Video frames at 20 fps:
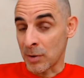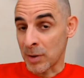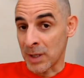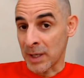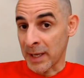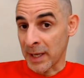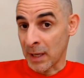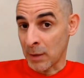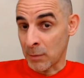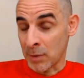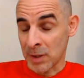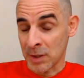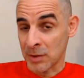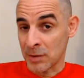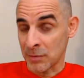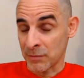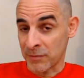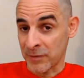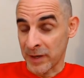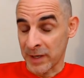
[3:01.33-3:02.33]
it like I wanted
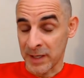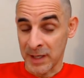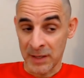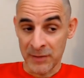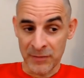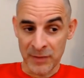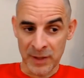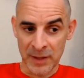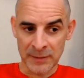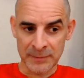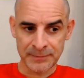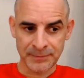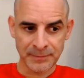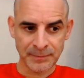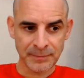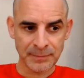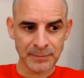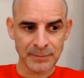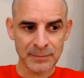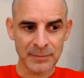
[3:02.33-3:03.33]
on Friday evening.
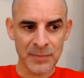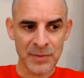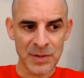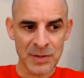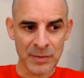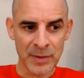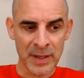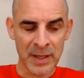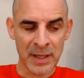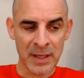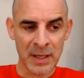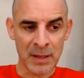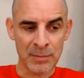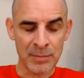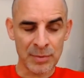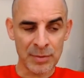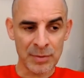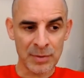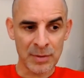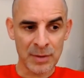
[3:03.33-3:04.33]
So I ended up
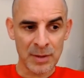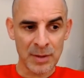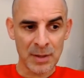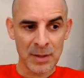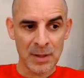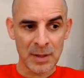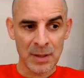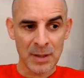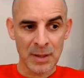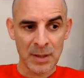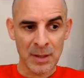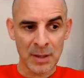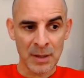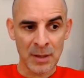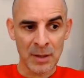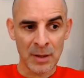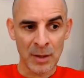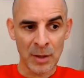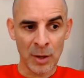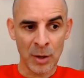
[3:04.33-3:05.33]

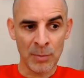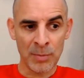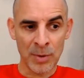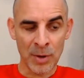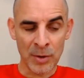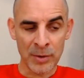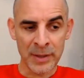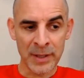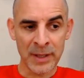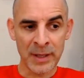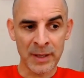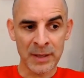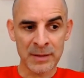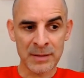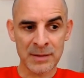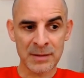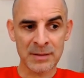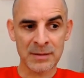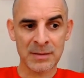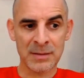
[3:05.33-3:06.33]
uploading it
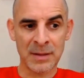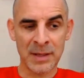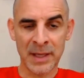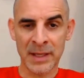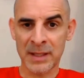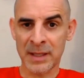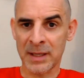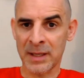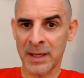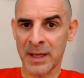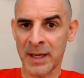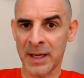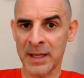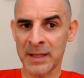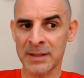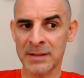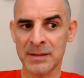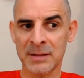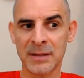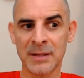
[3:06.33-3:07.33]
late at
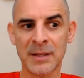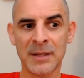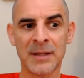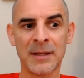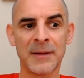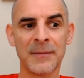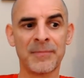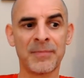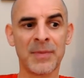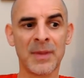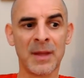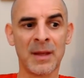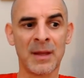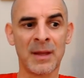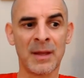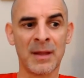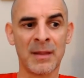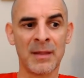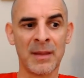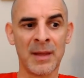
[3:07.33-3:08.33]
night
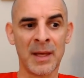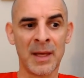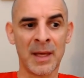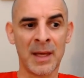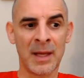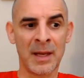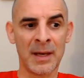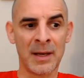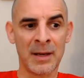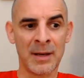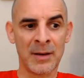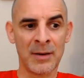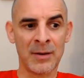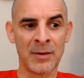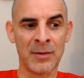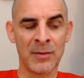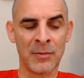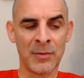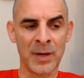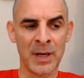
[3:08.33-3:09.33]
and
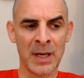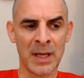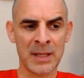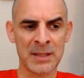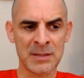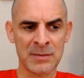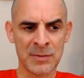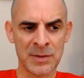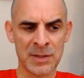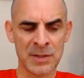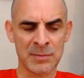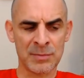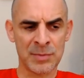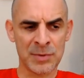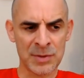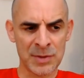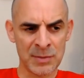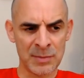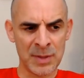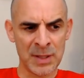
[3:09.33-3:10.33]
then realized there was a
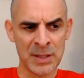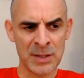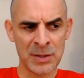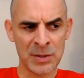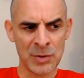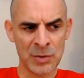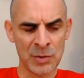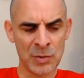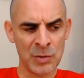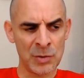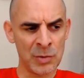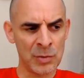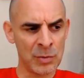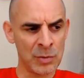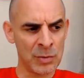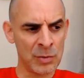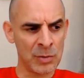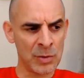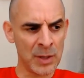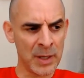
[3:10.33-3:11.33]
possibility to
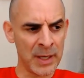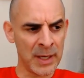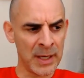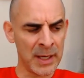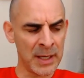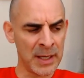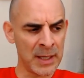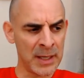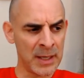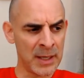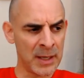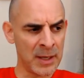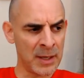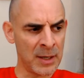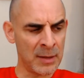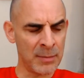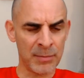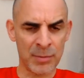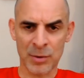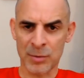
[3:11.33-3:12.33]
do a
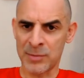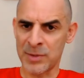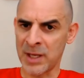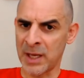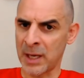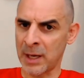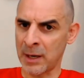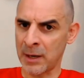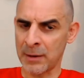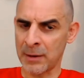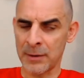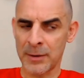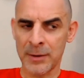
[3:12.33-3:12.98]
premiere.